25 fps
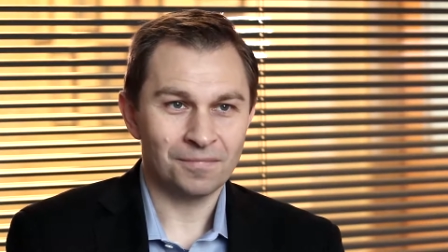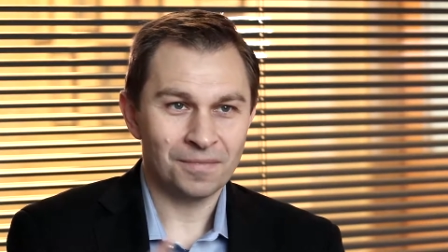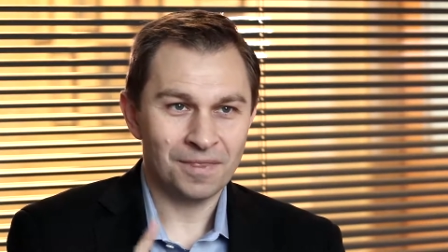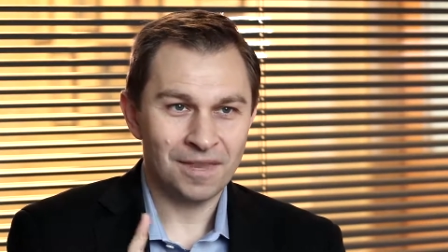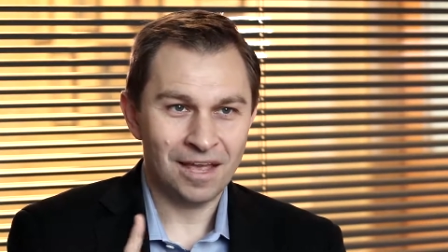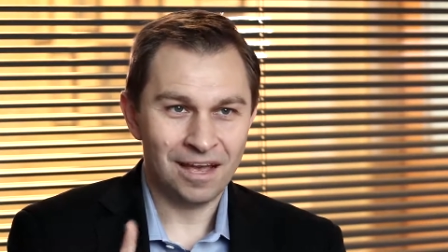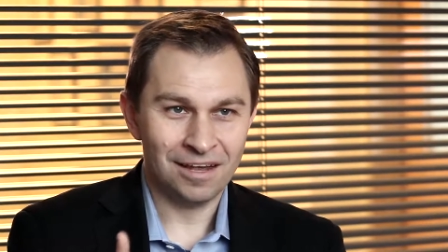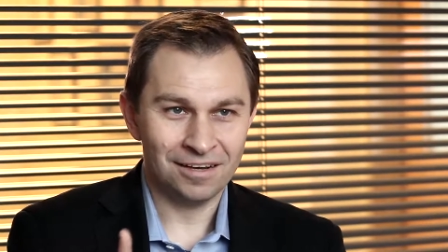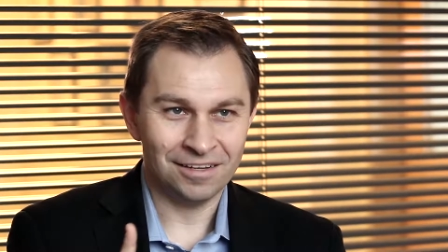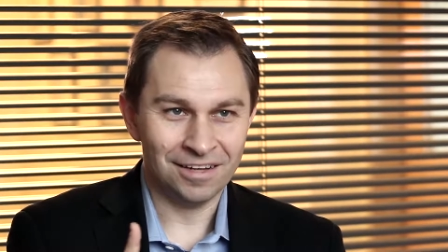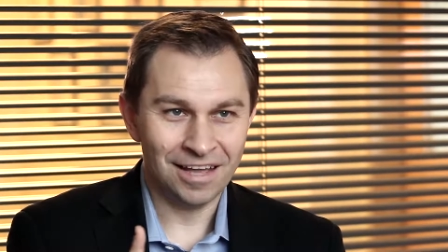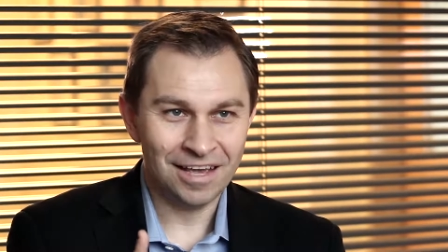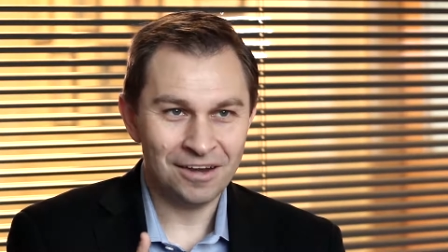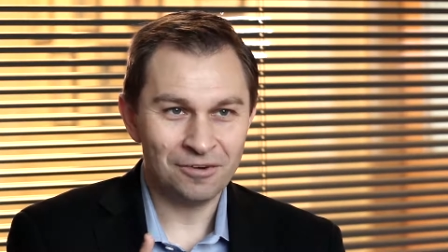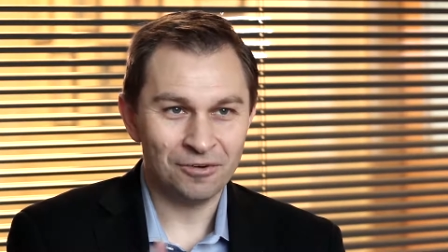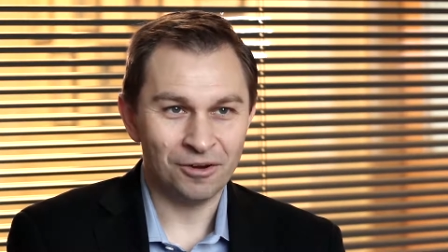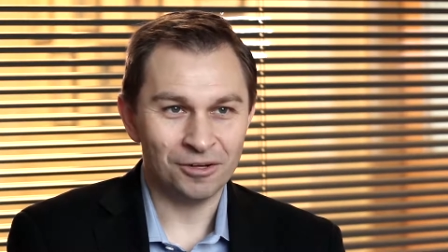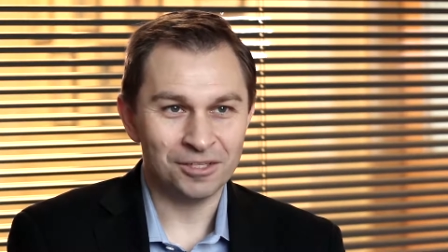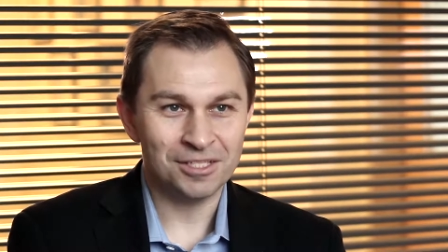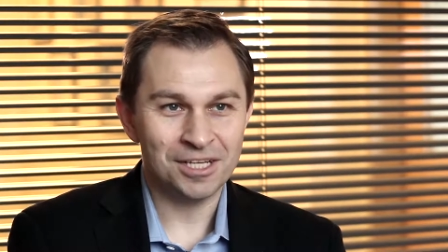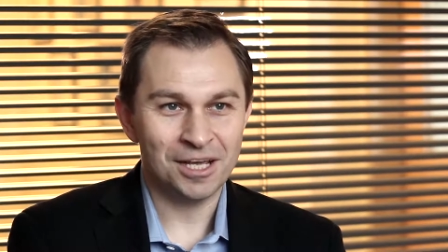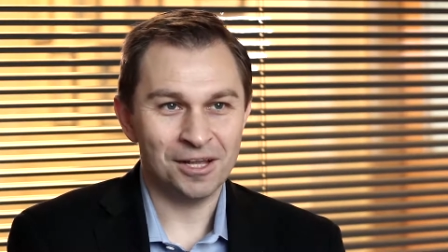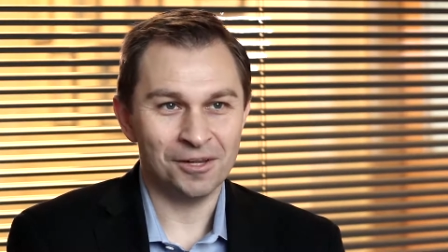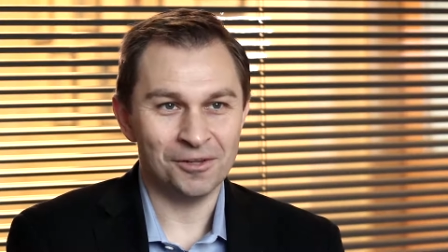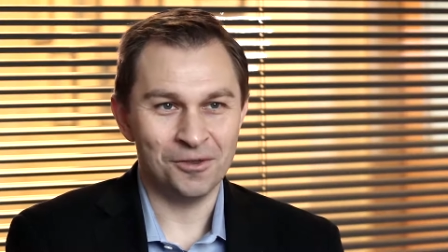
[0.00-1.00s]
And later I'll
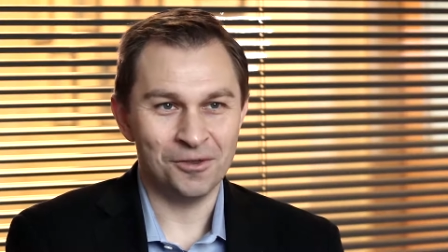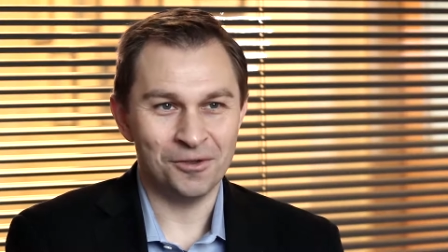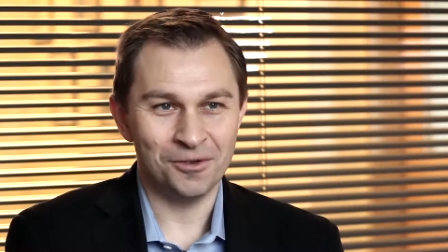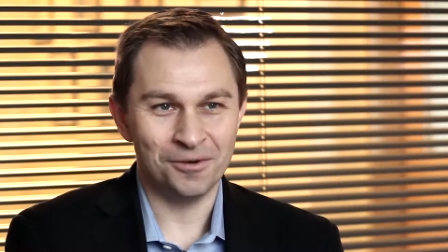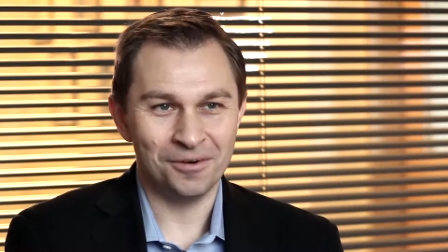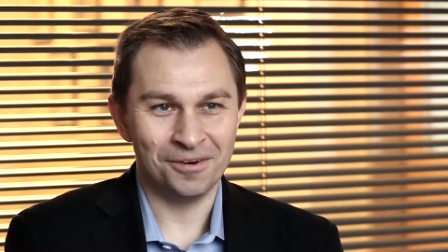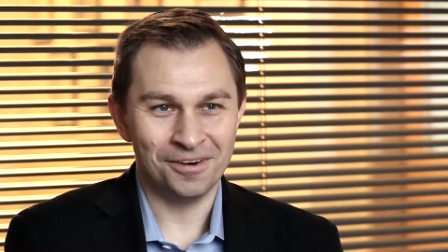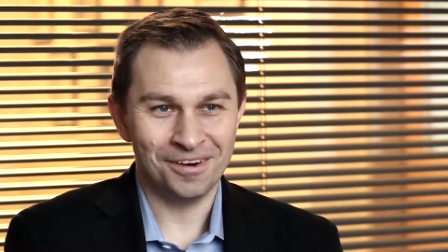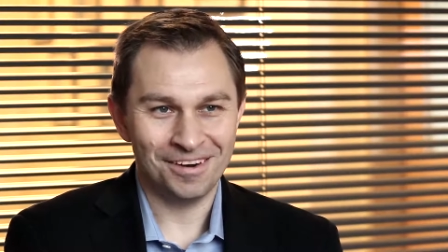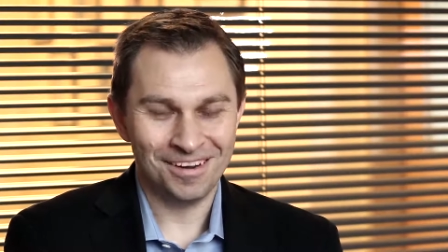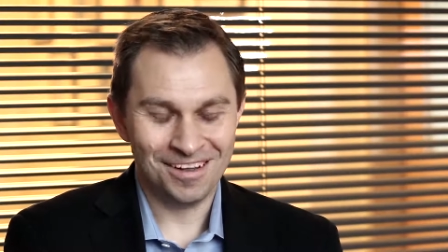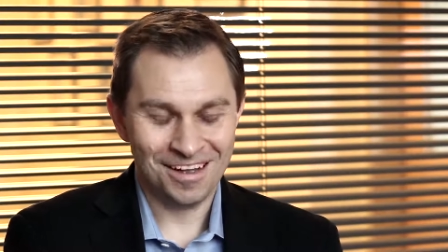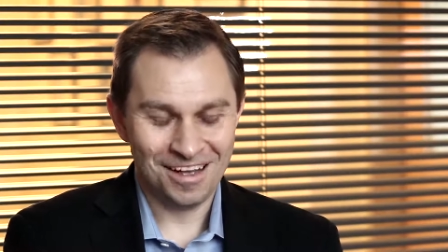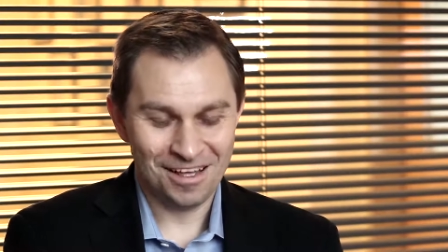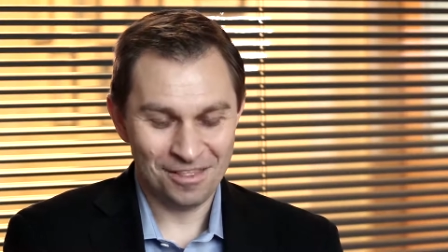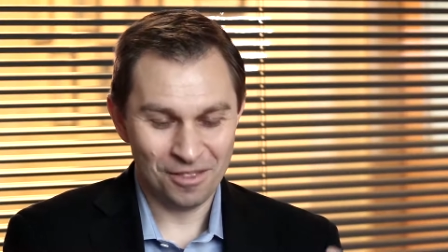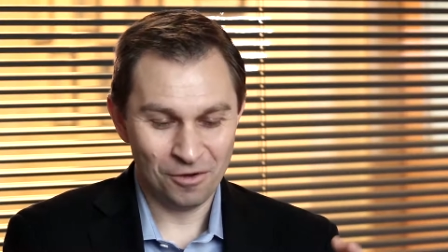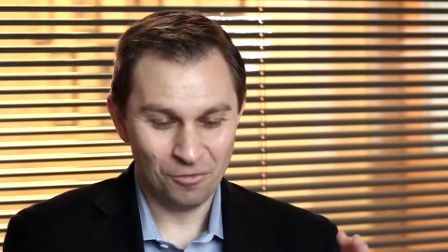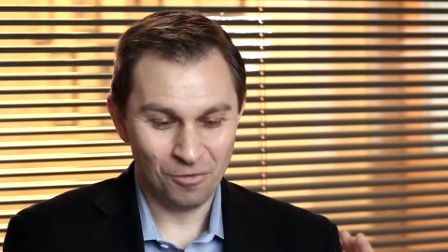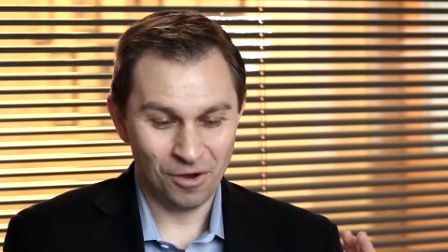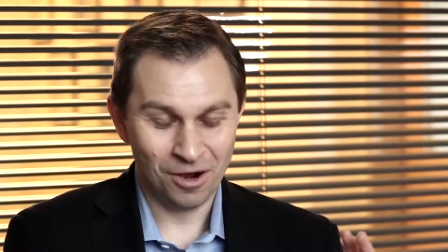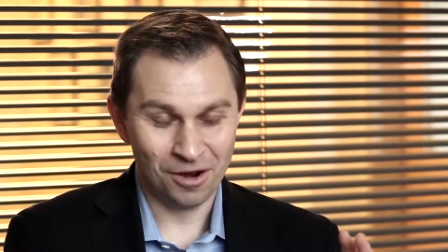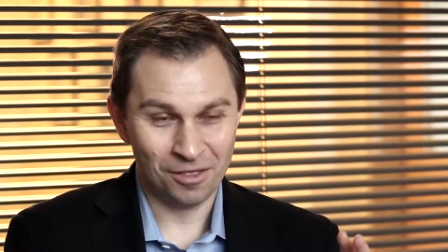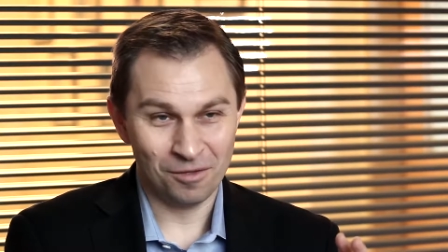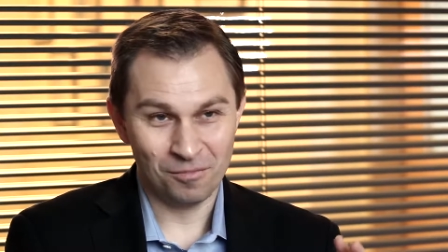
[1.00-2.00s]
tell you that
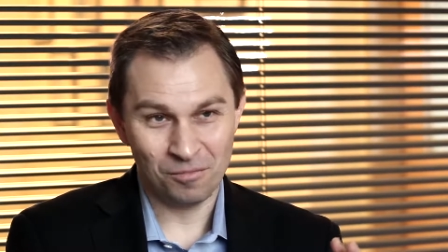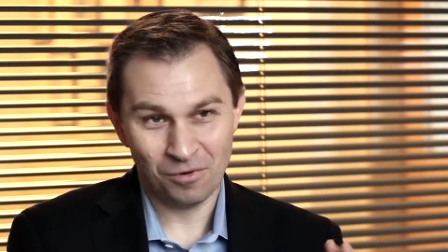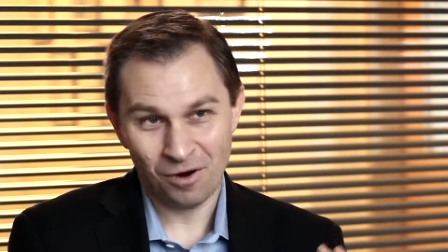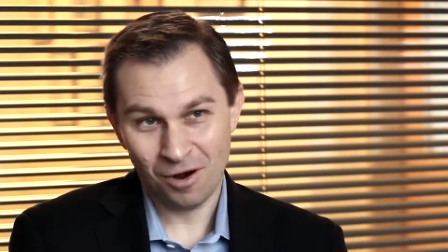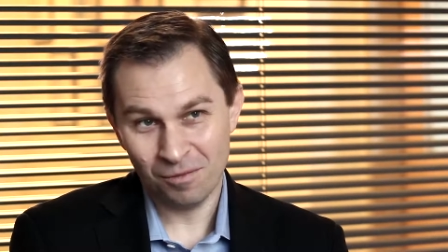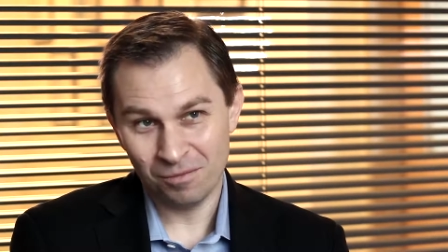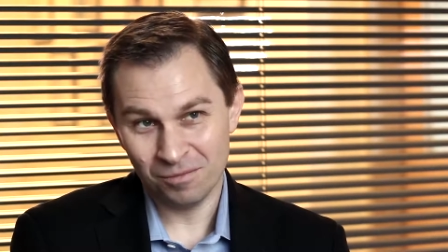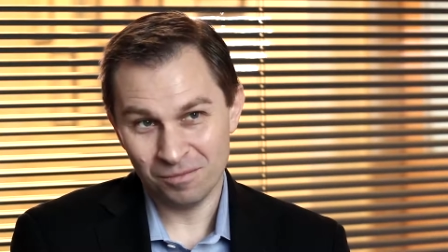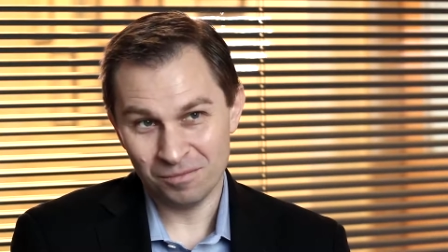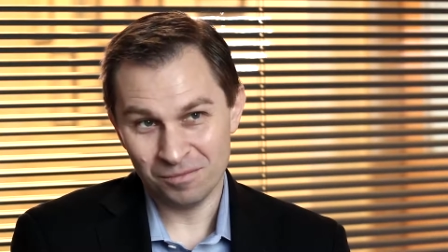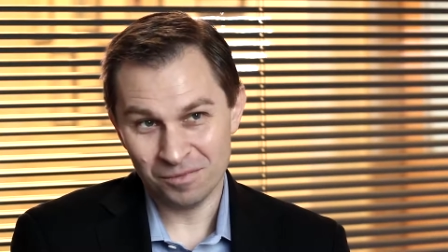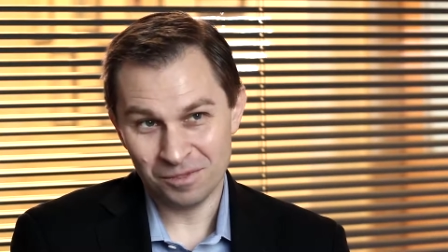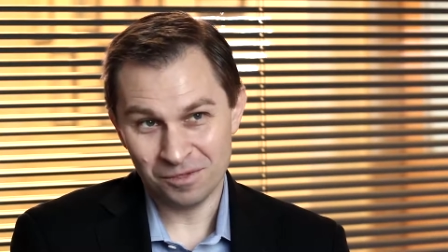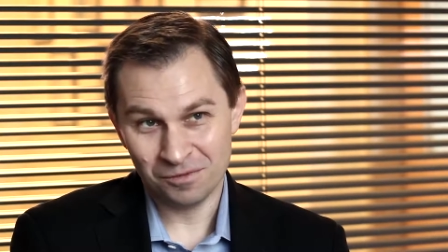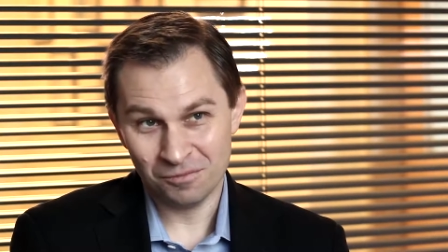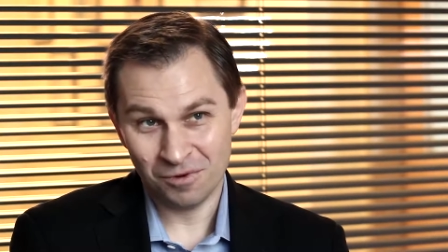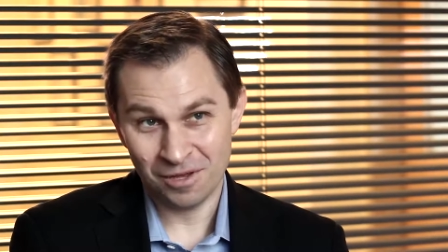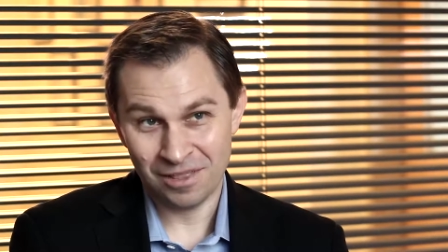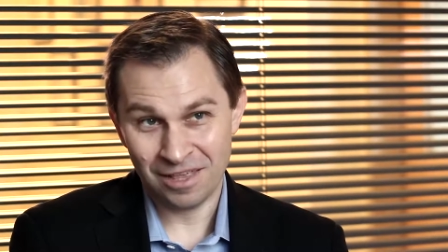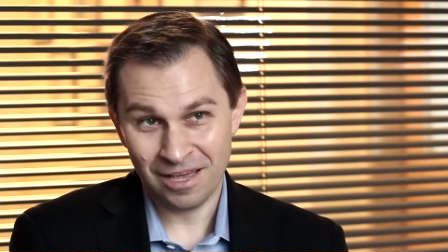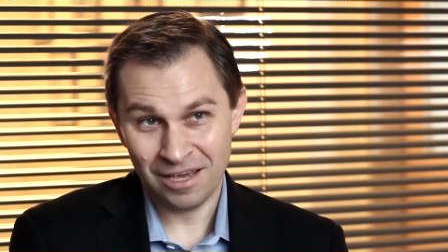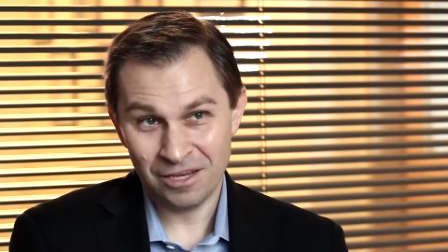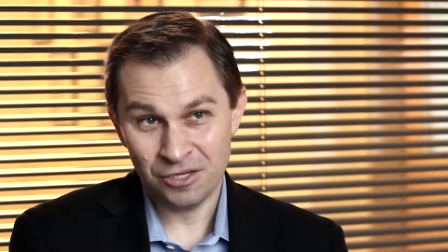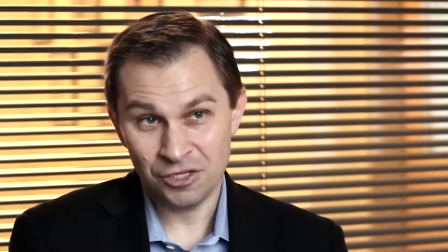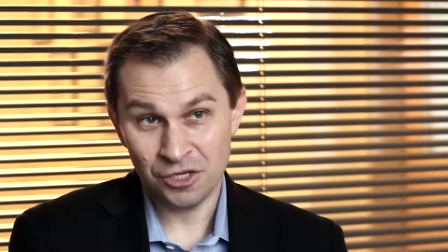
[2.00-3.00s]
one of the problems
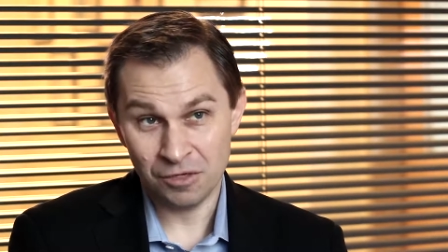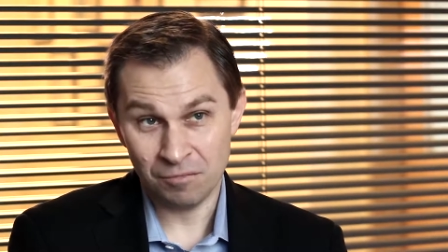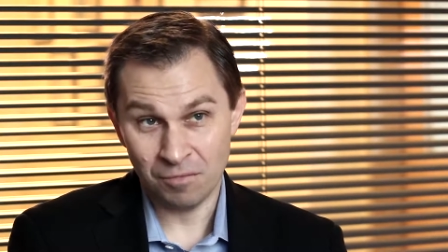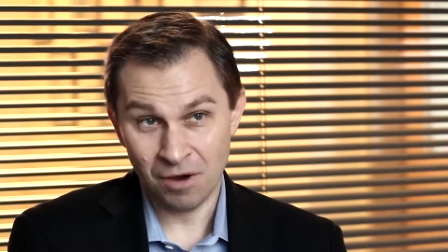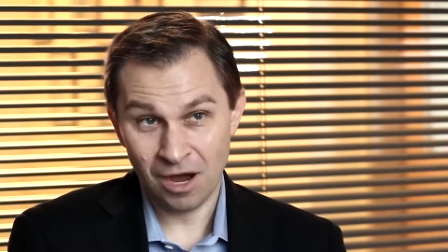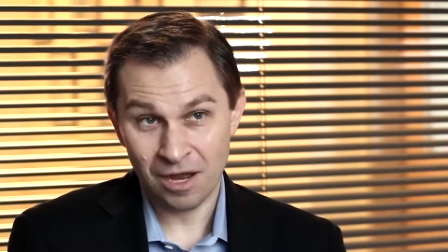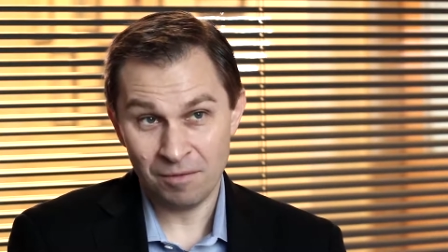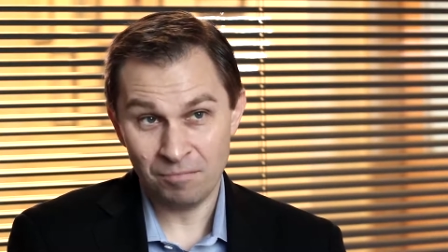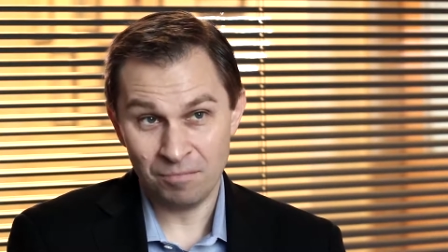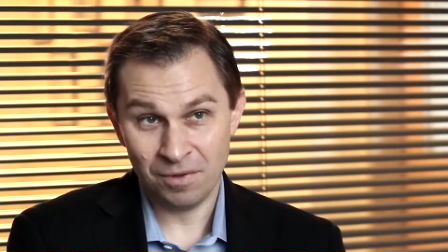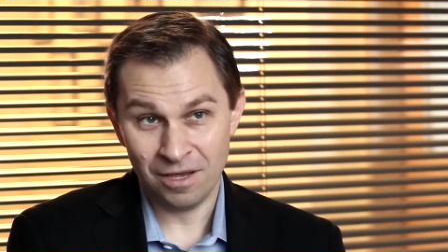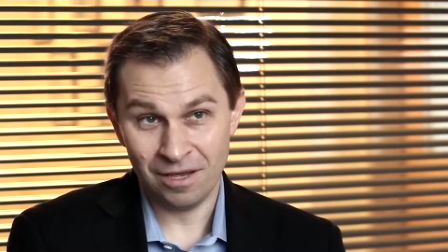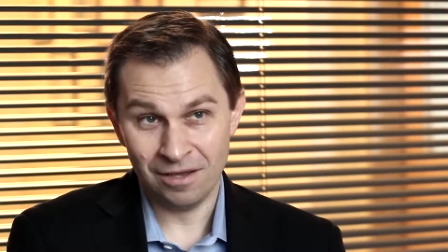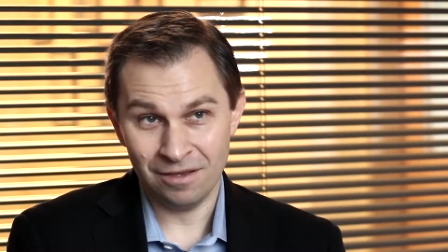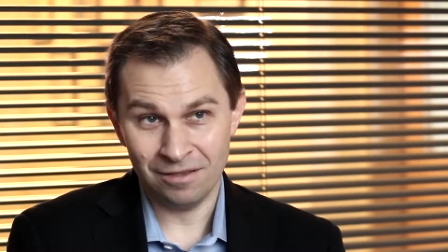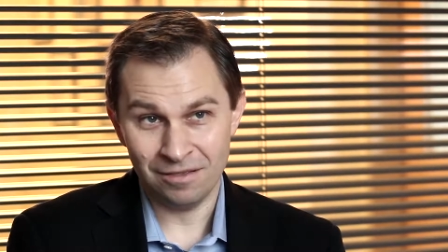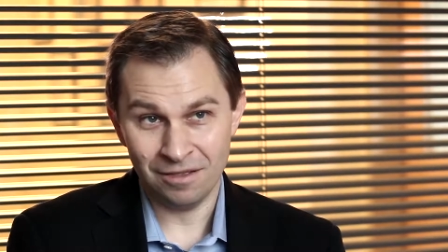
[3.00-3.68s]
with aging might be